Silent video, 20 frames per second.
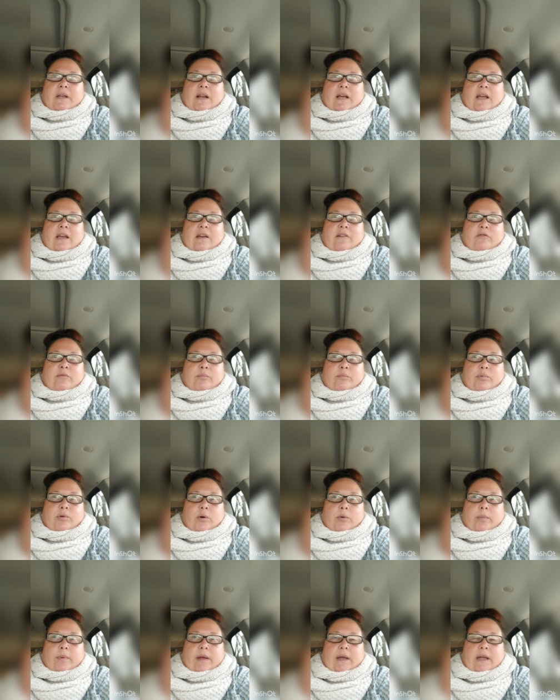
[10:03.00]
I have
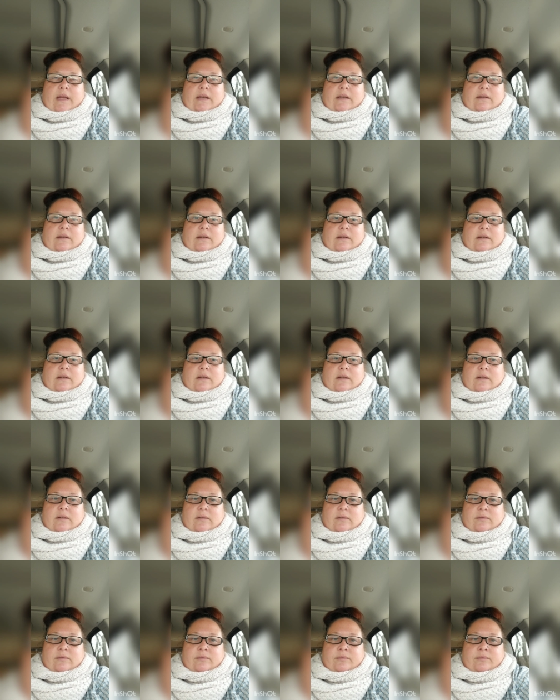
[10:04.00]
propane
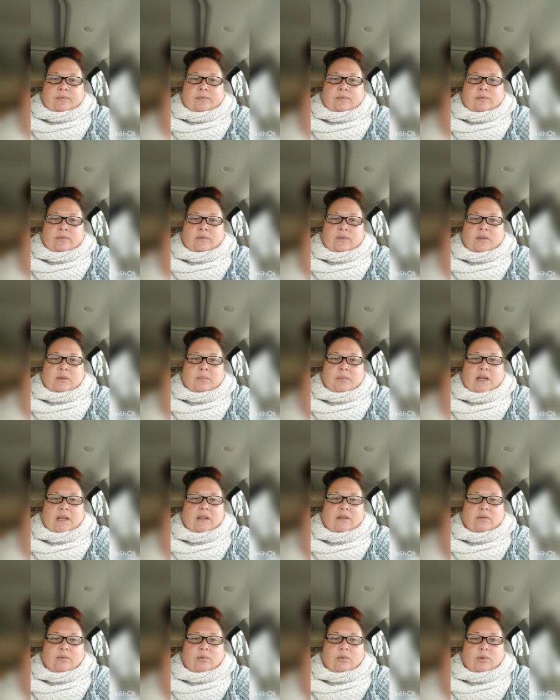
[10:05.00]
to make
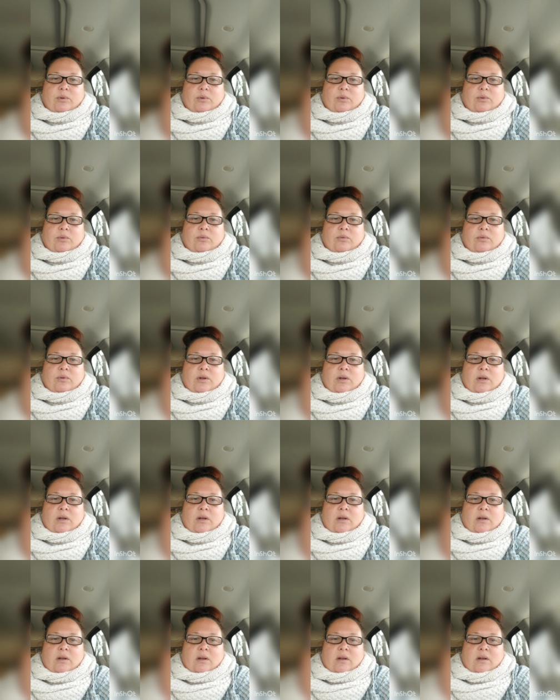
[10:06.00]
it through
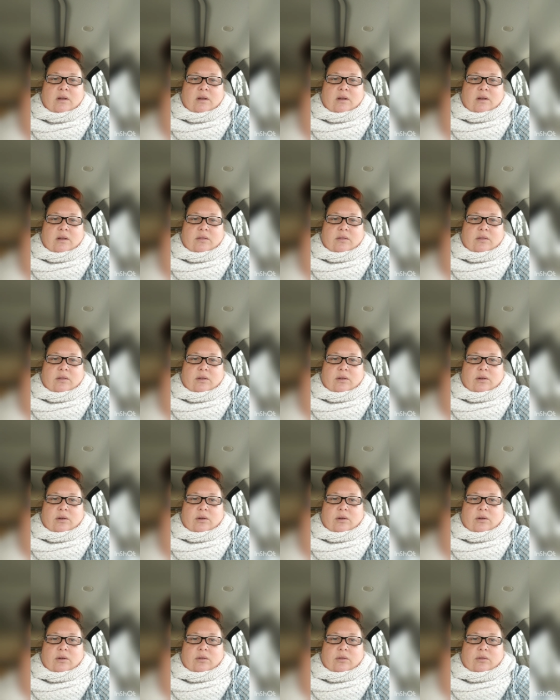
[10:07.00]

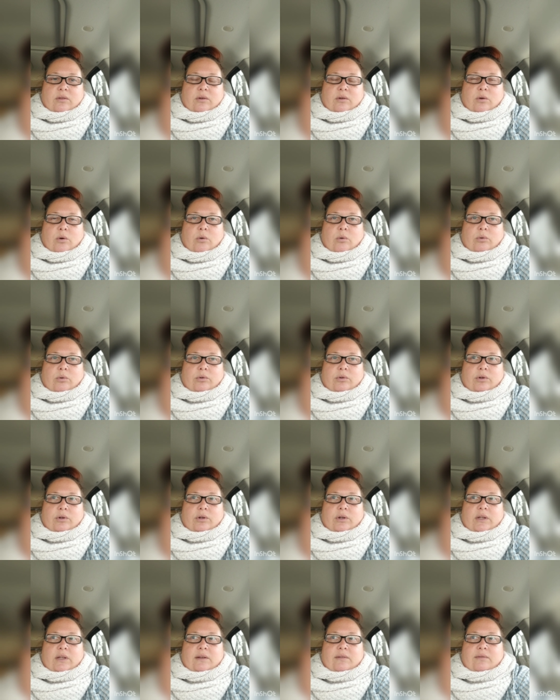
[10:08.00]
the colder
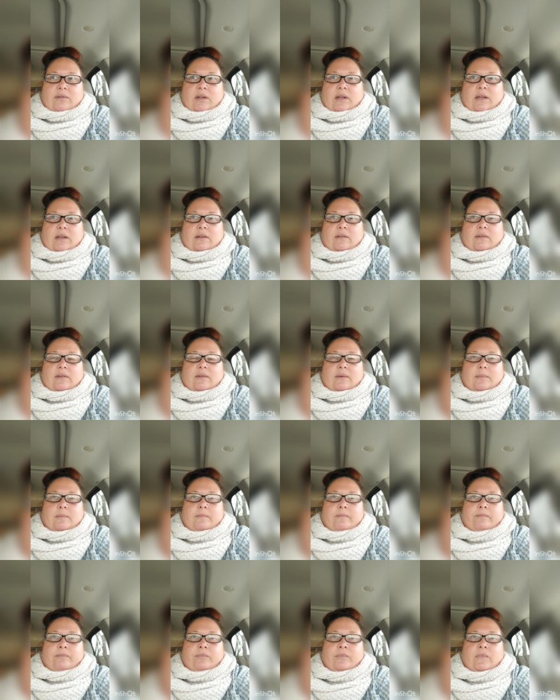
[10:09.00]
evenings.
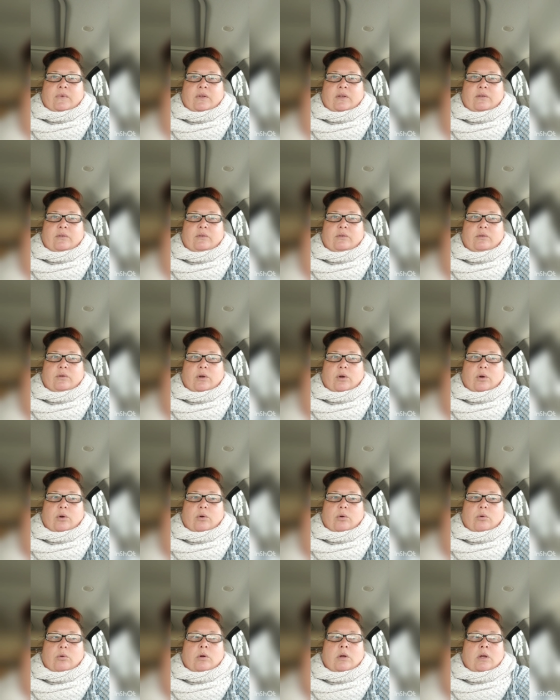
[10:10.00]

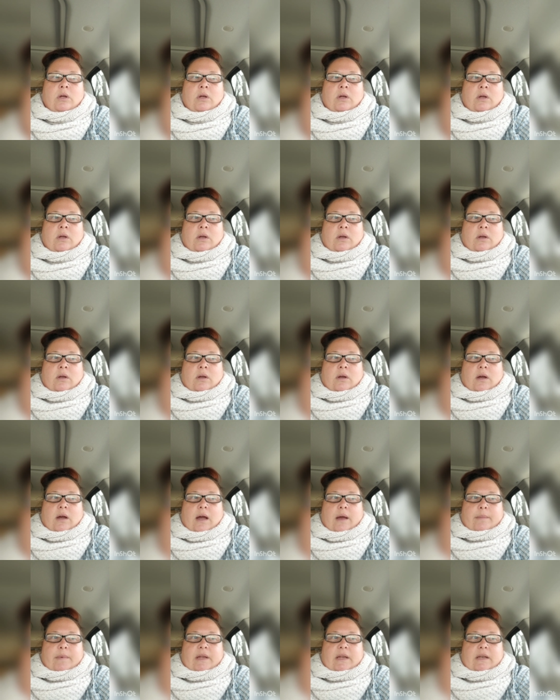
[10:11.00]
So I
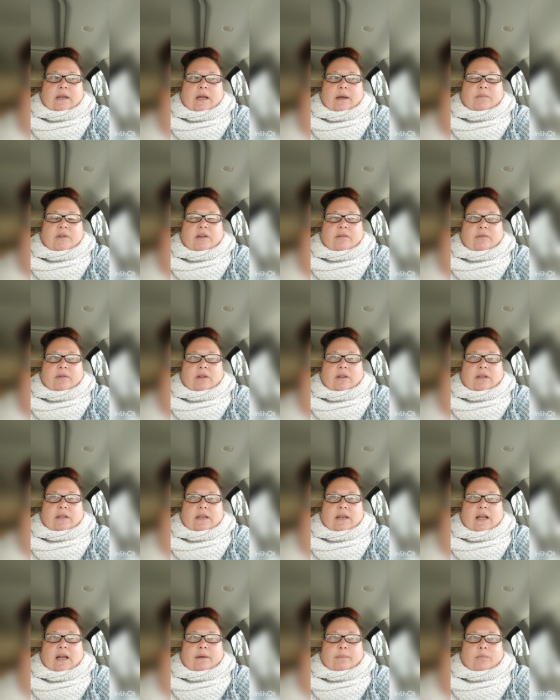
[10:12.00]
mean, I'm definitely
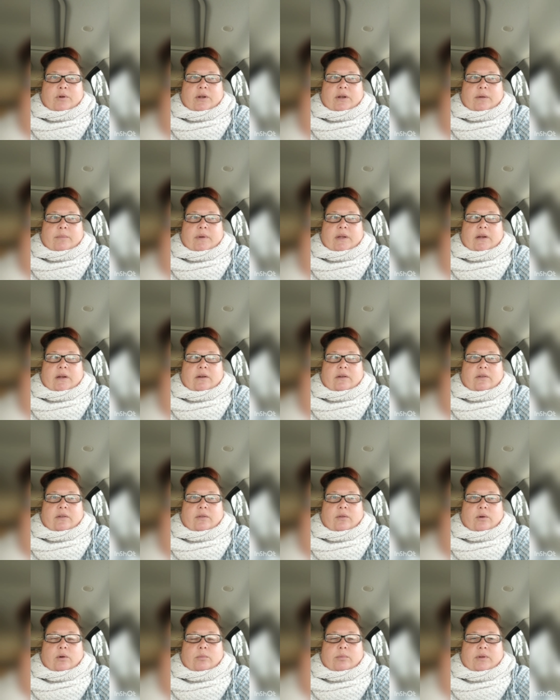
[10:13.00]
not bringing them here until the
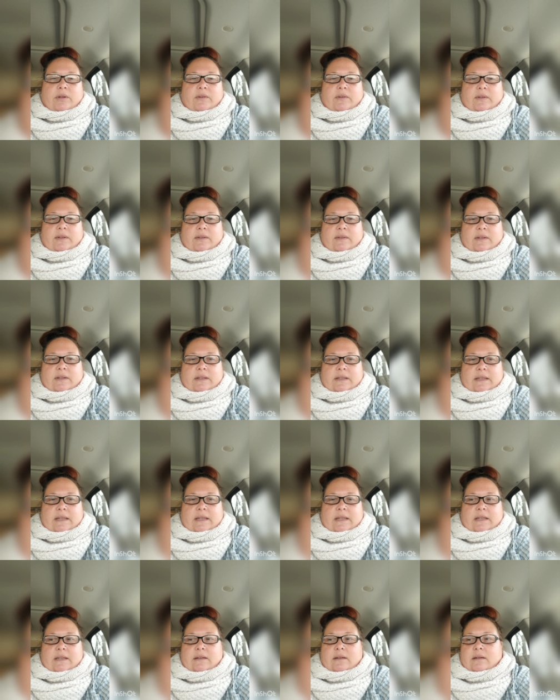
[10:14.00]
whole place gets
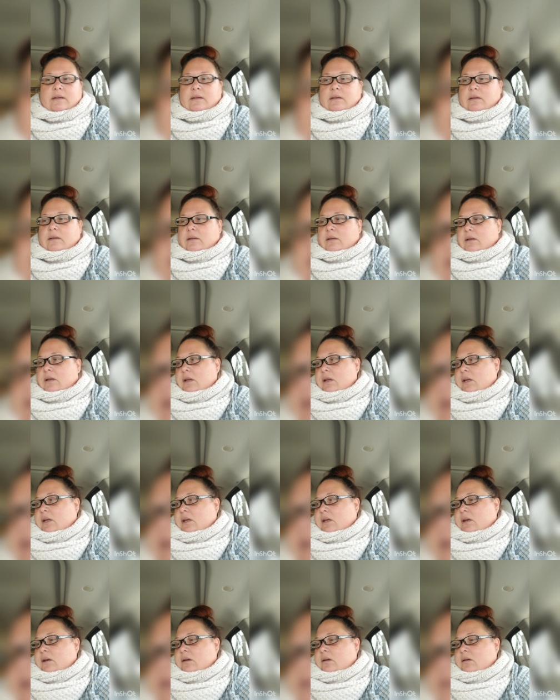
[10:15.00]
cleaned.
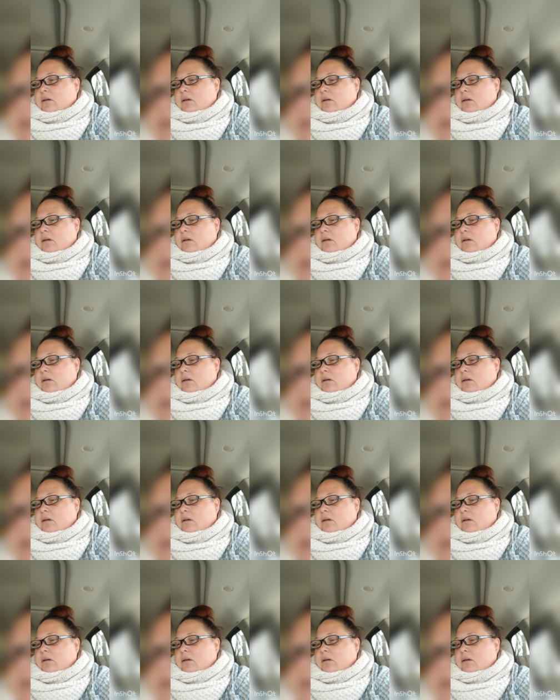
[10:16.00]
And